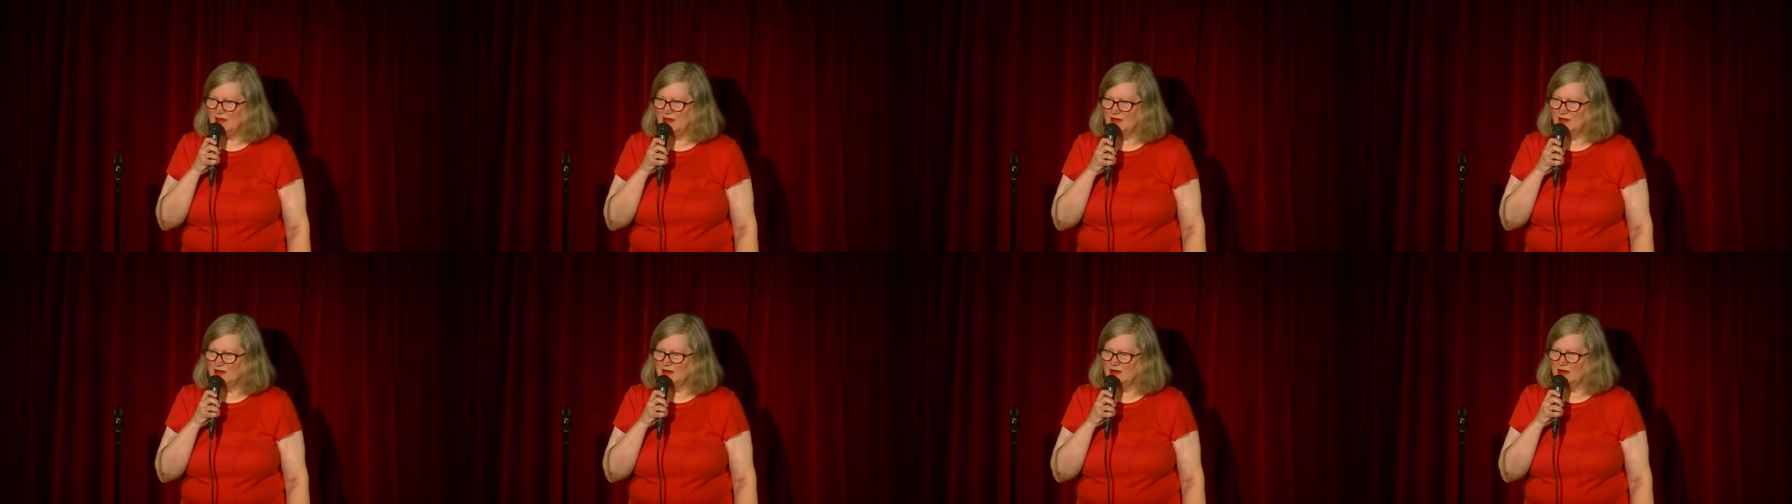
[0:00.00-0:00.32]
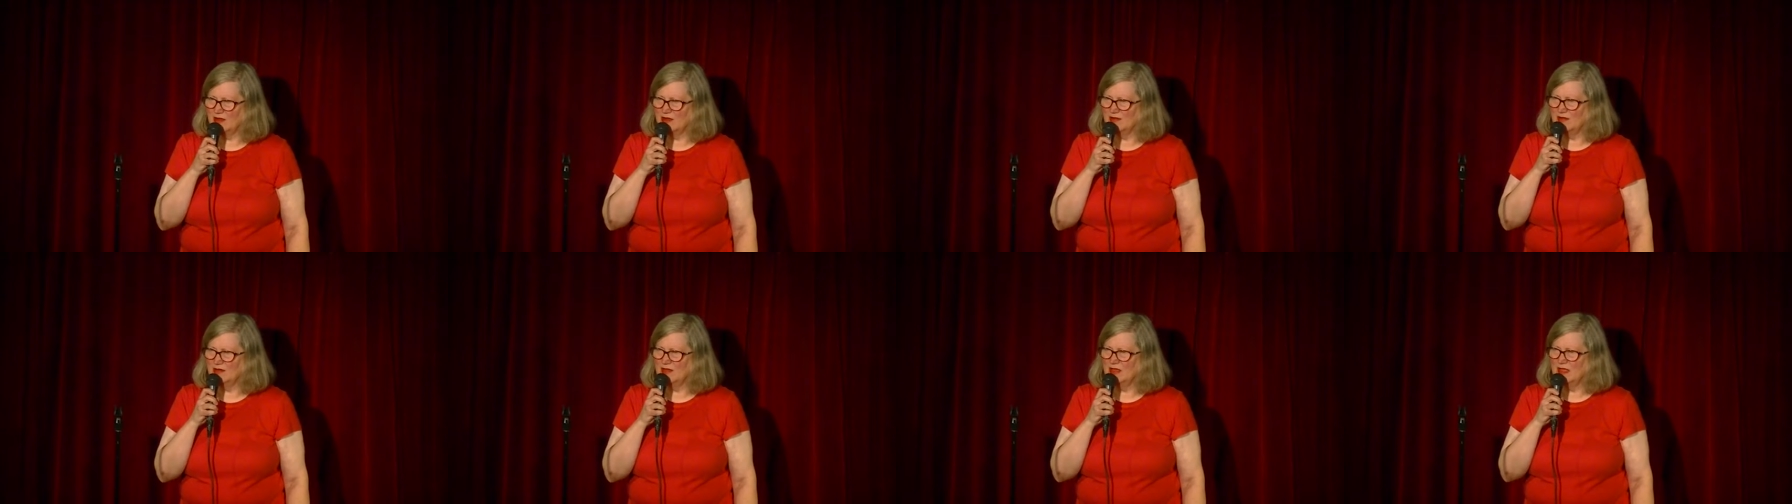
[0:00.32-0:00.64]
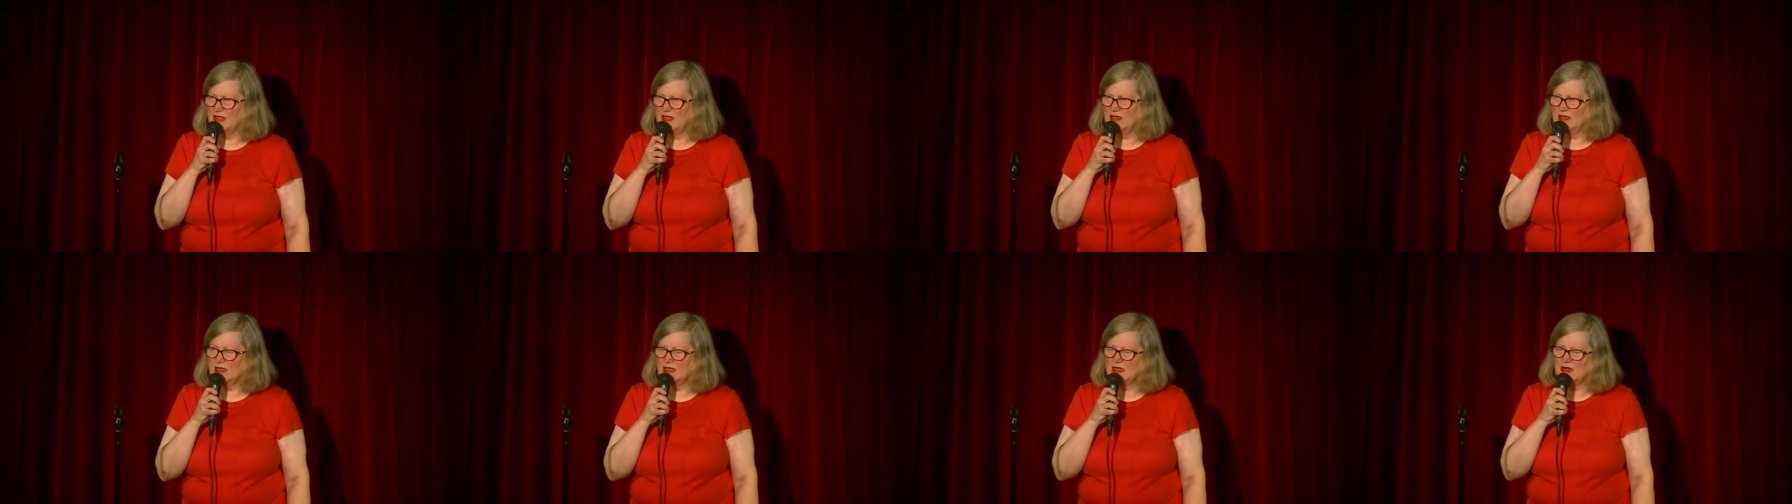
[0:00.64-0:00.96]
You know,
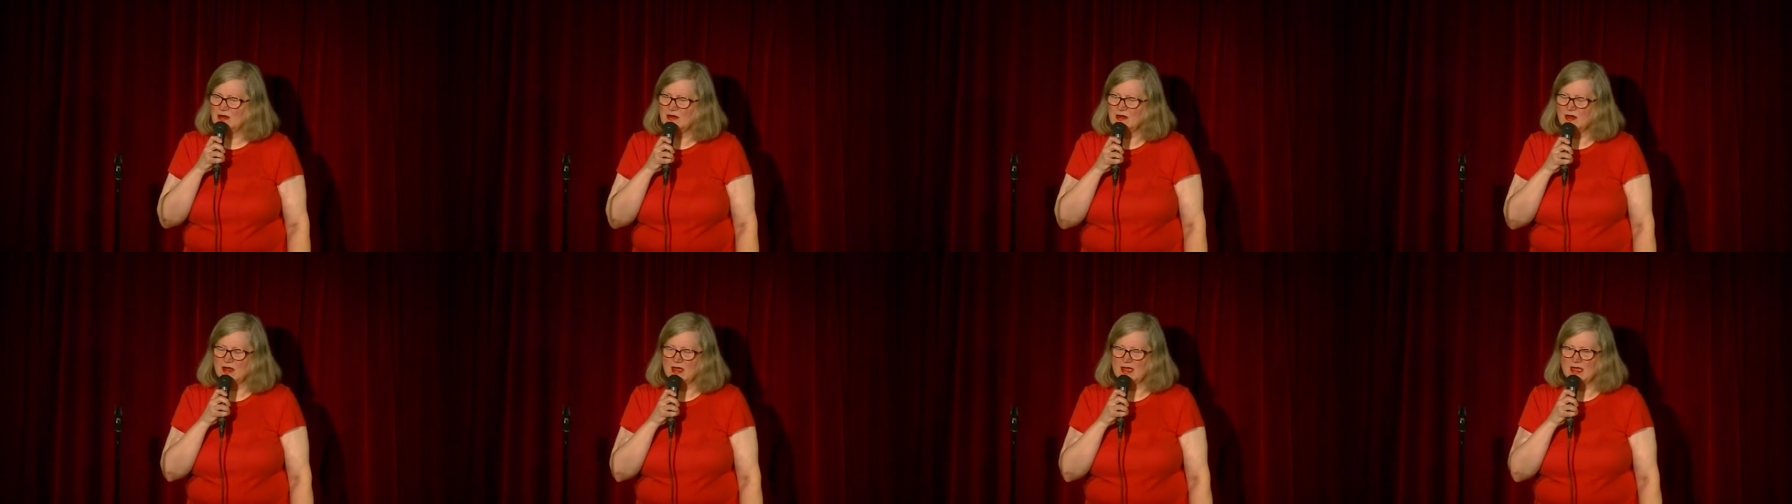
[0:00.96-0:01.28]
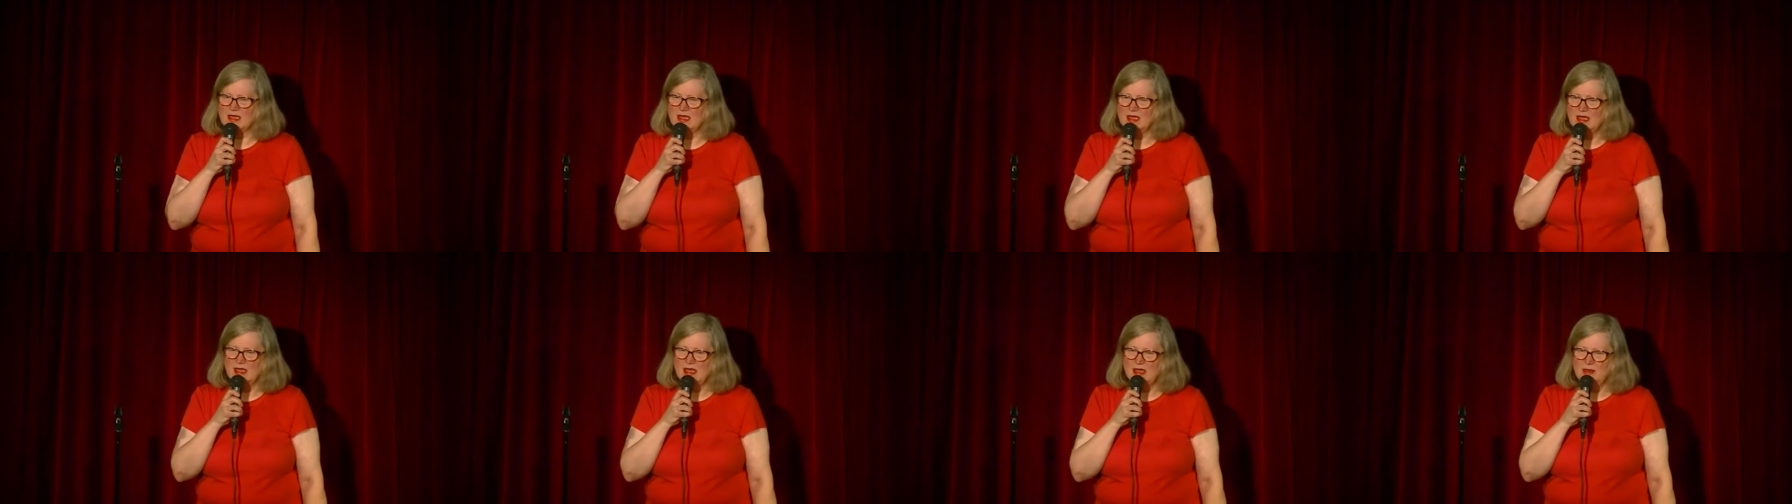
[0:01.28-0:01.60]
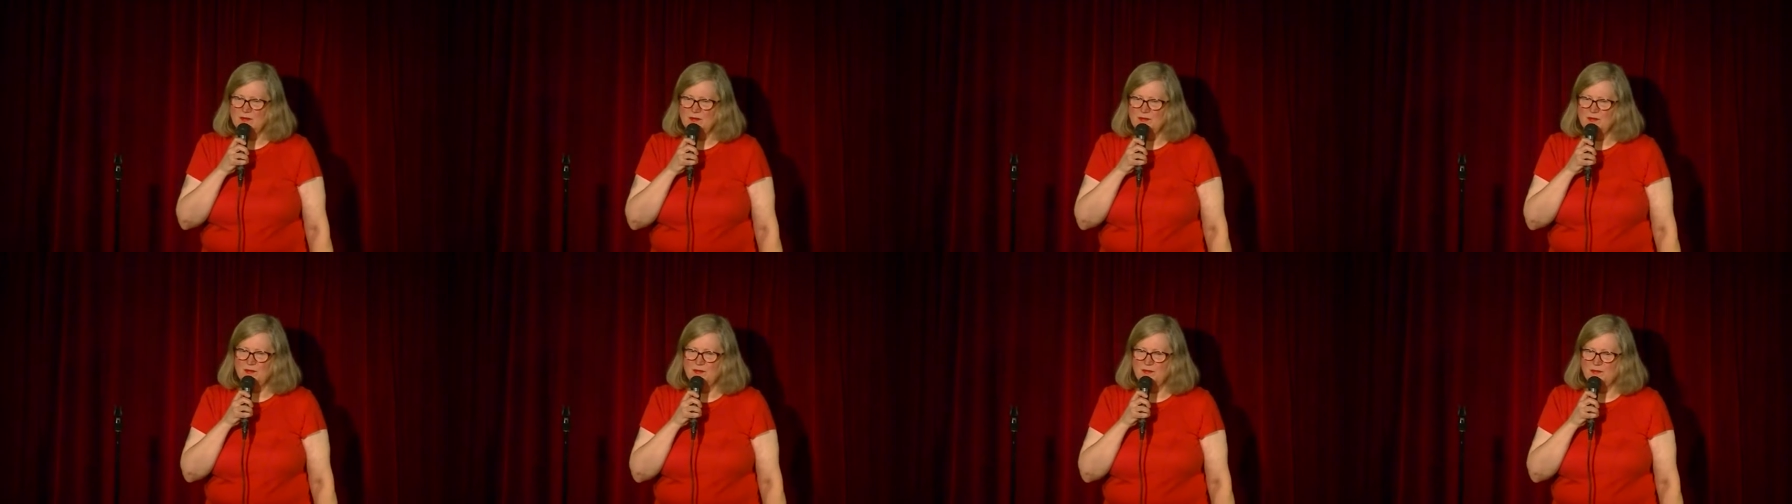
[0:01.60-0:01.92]
they don't like
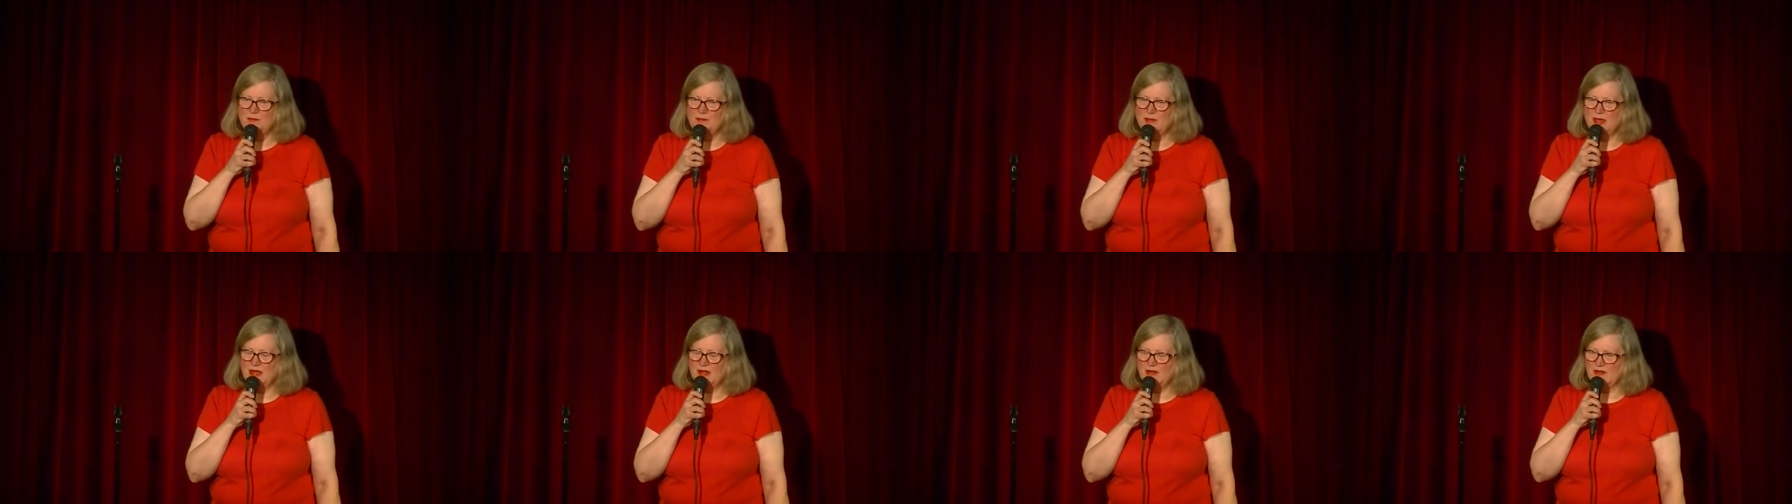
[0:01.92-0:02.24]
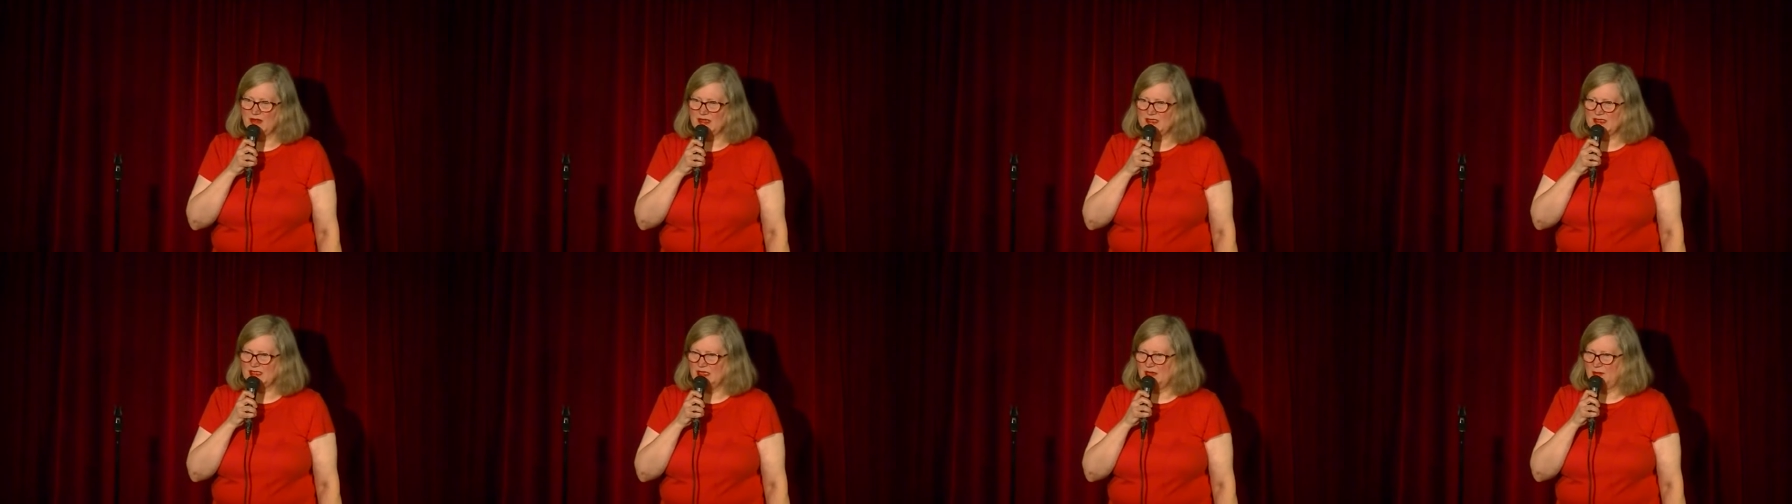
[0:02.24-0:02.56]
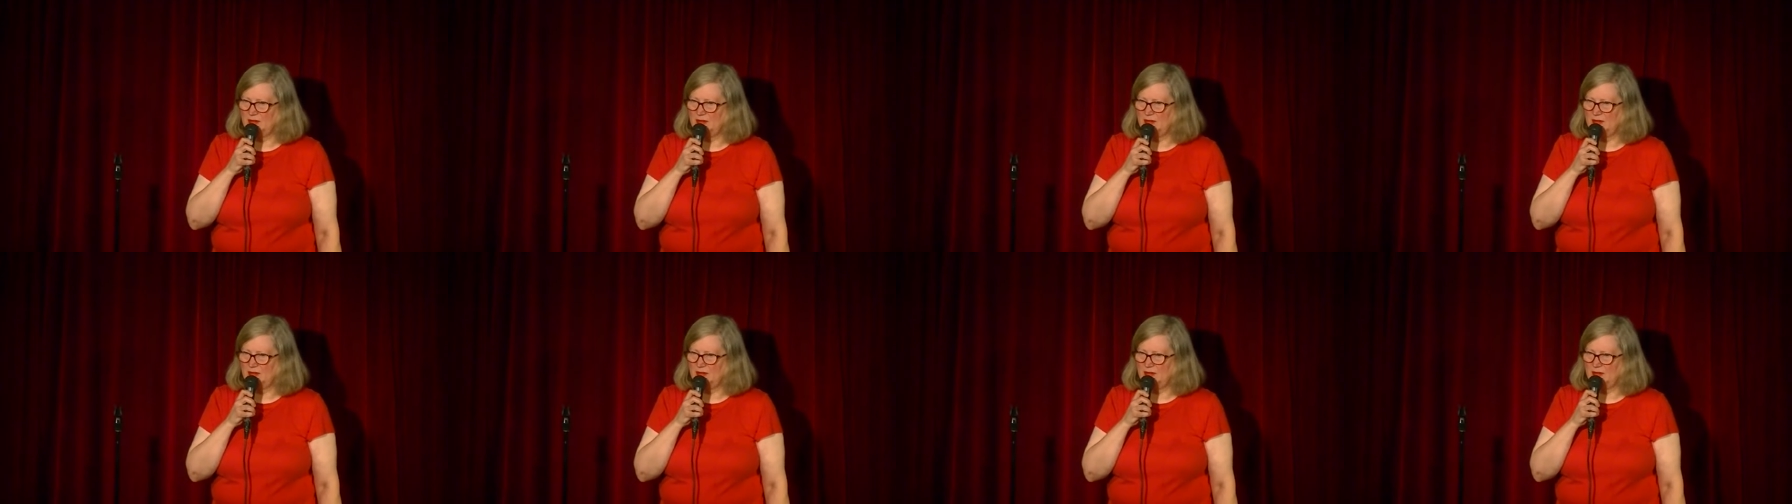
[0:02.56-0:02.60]
pederasty,